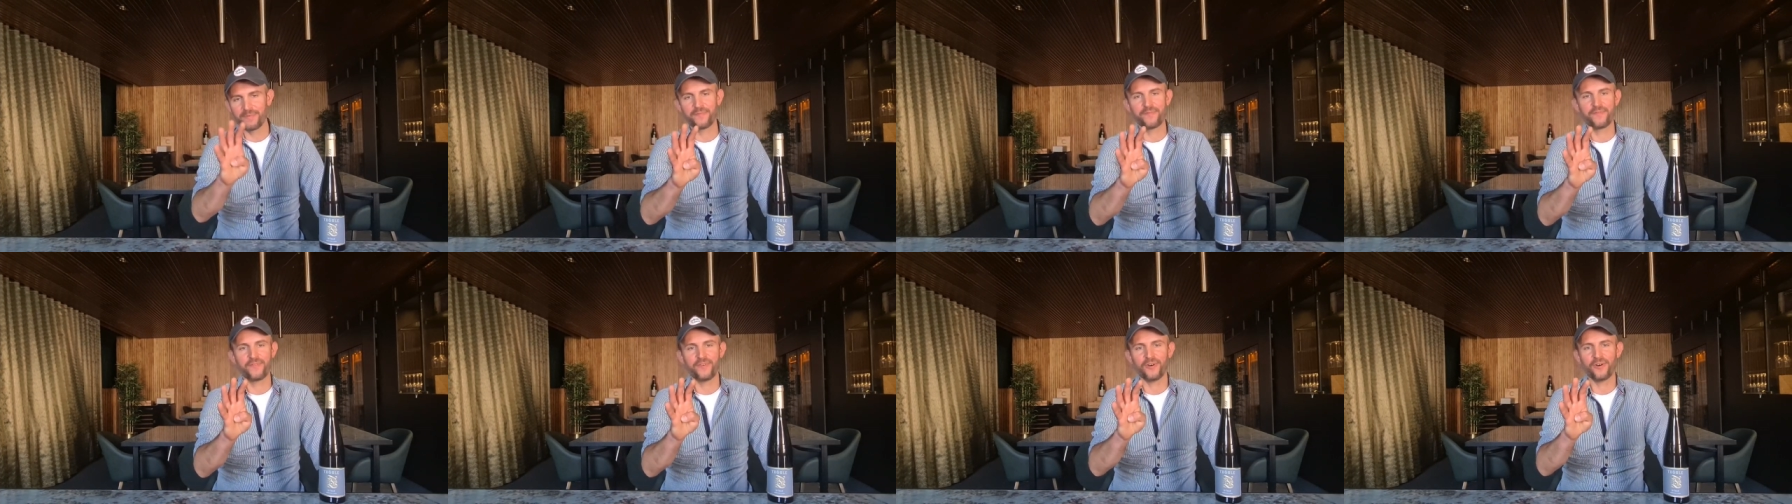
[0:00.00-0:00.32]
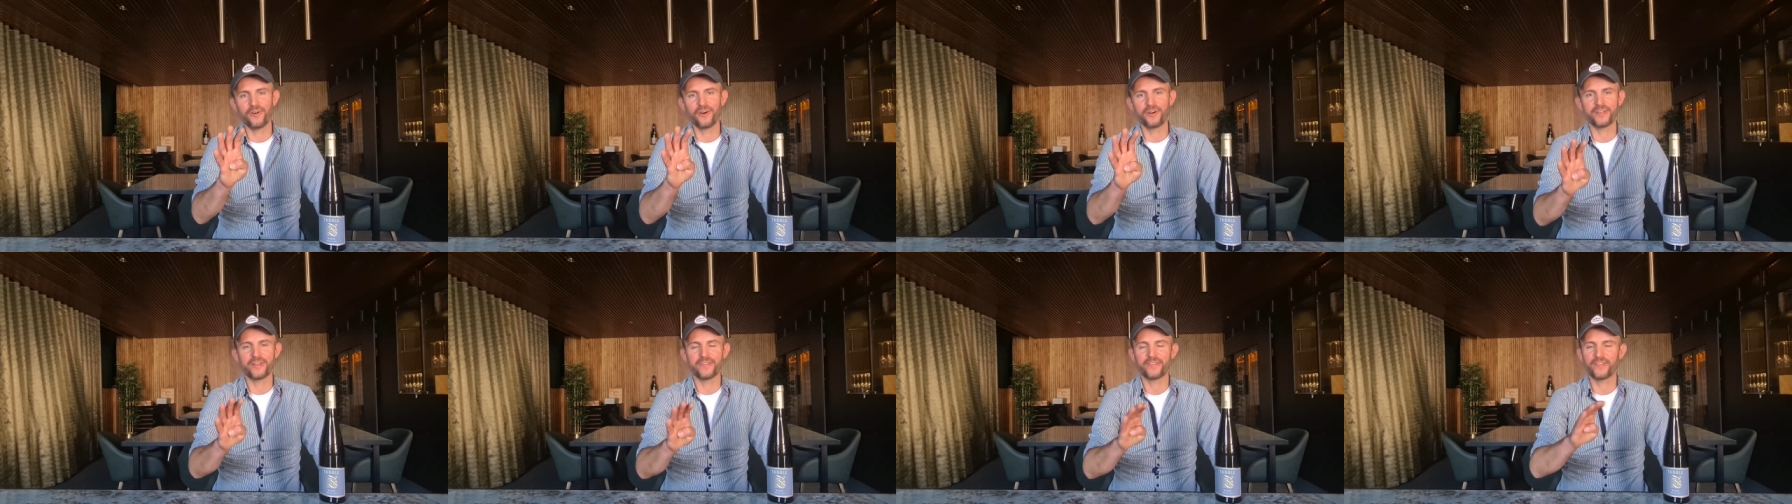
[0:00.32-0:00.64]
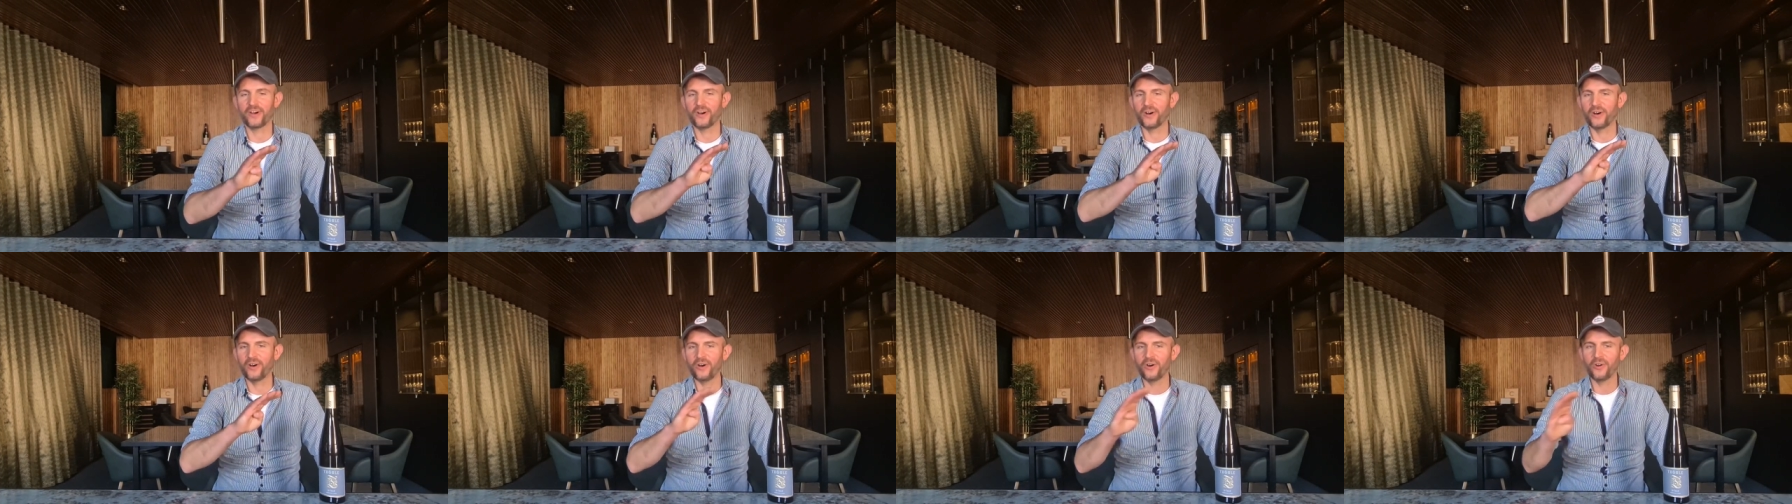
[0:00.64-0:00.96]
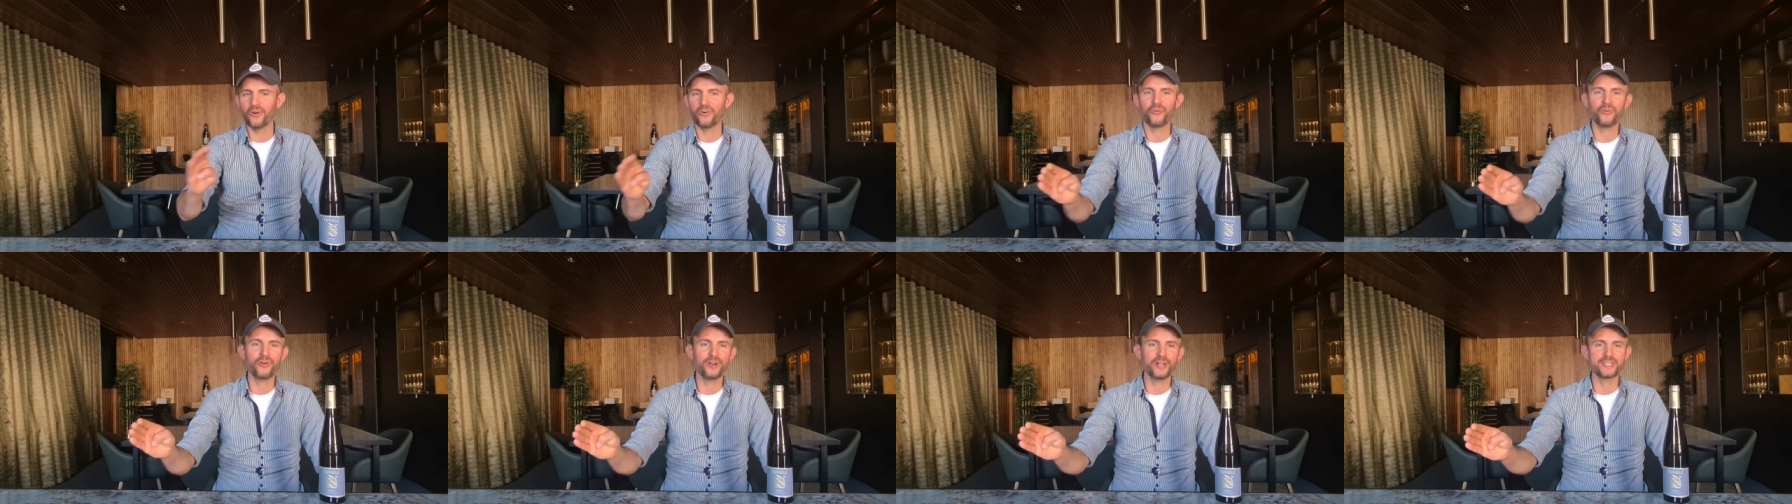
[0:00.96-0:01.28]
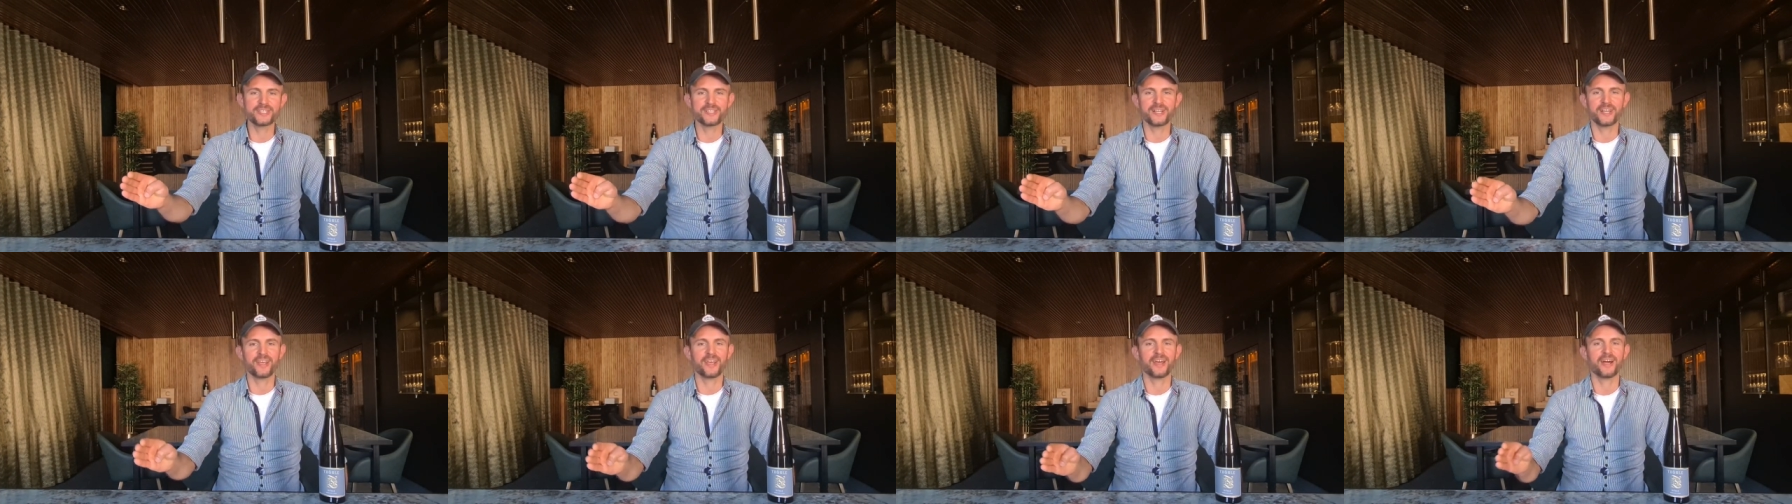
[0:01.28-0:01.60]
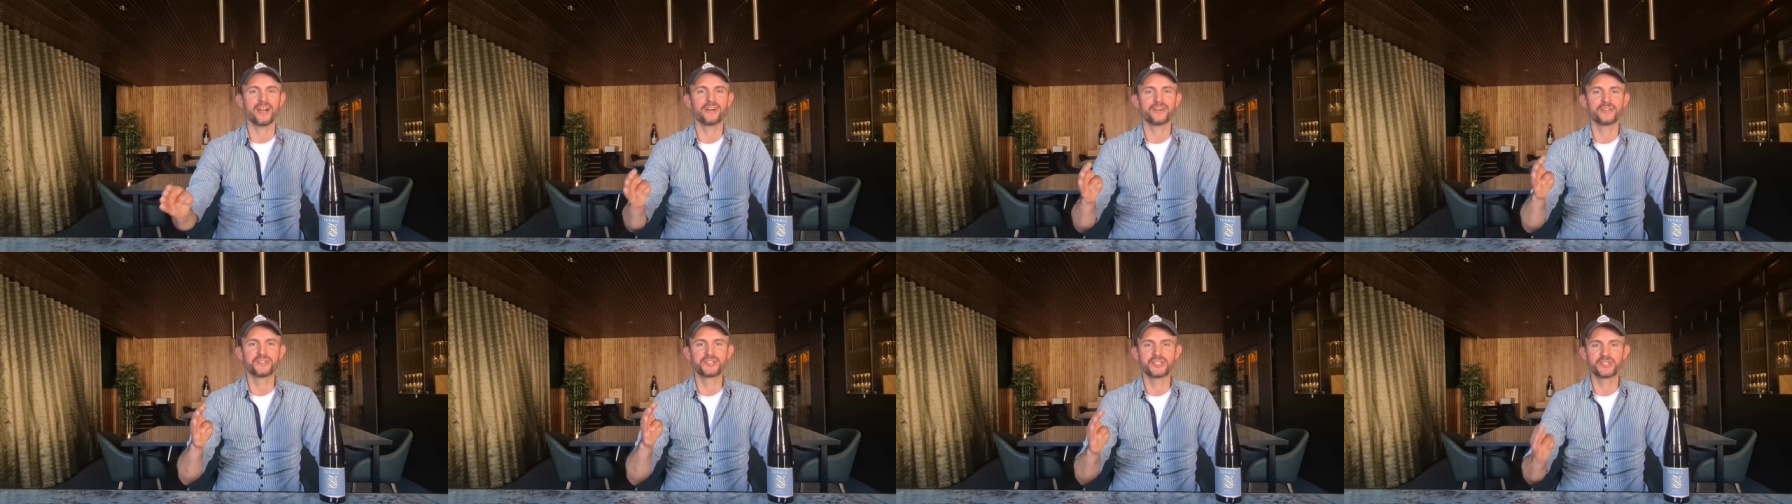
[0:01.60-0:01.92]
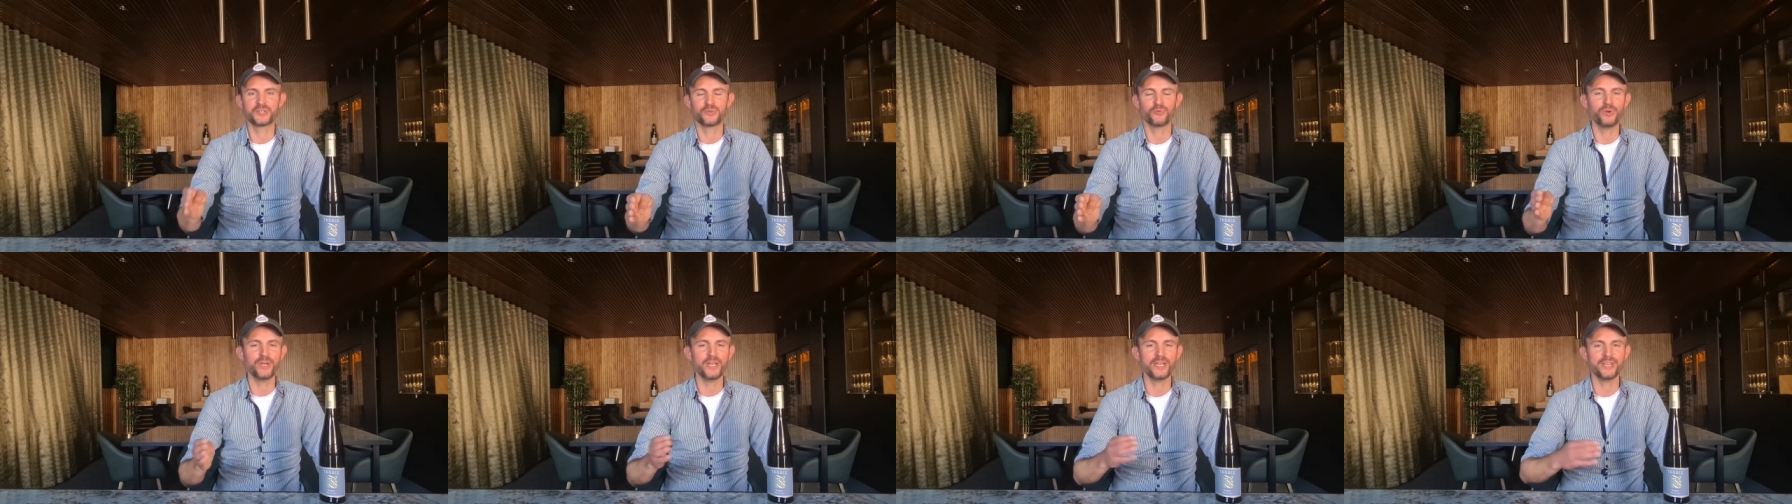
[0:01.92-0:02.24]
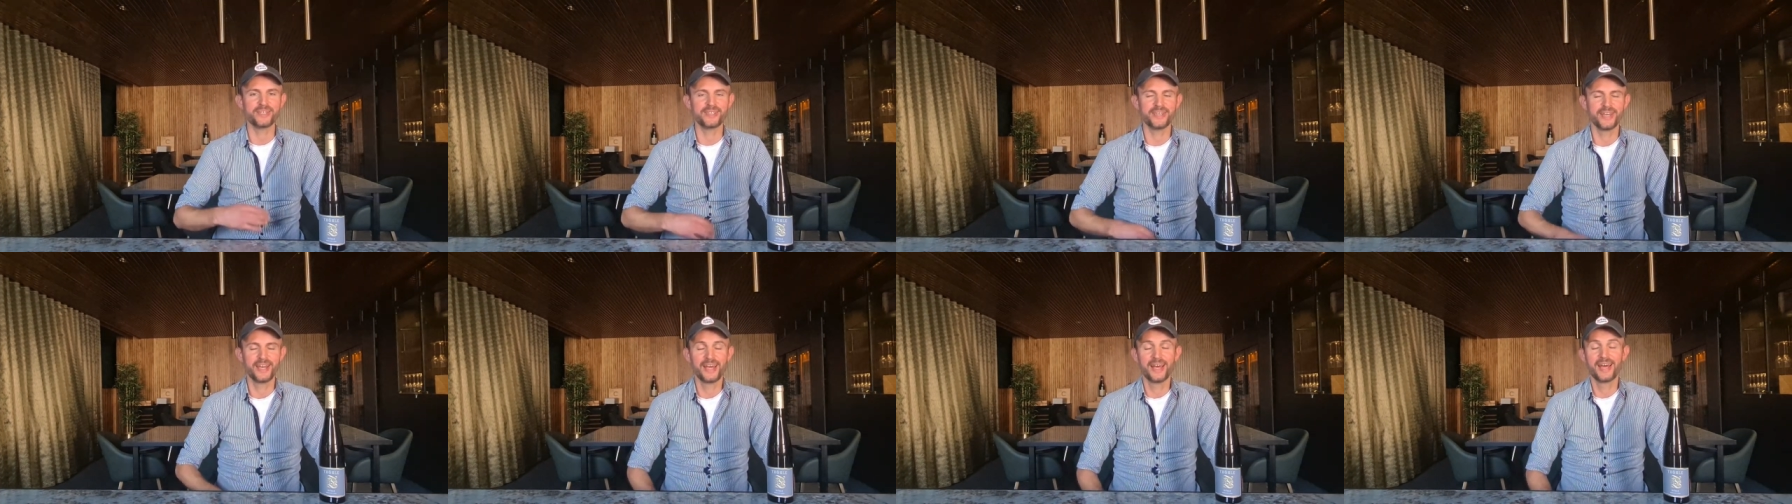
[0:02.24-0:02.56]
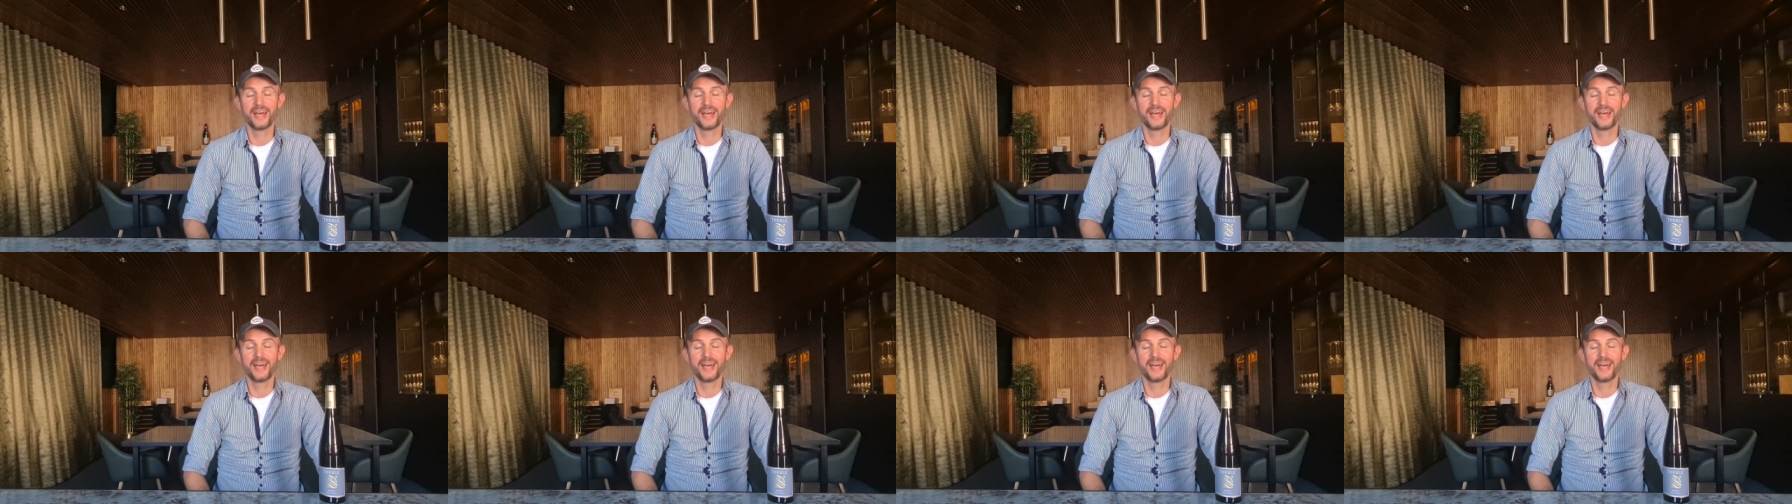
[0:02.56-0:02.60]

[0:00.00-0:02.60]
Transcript: 4, that all Riesling are sweet.